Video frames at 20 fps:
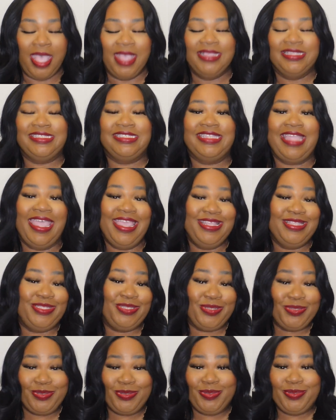stay
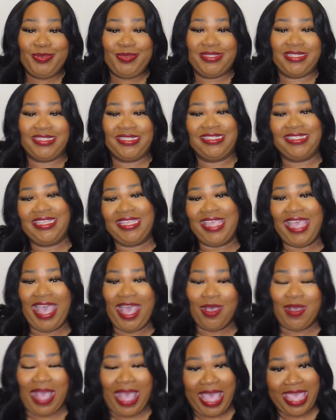tuned to see
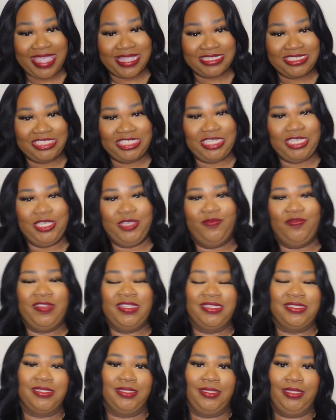how I achieve
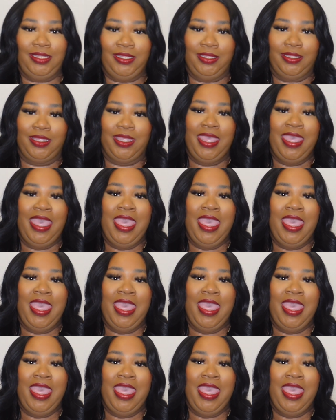this look.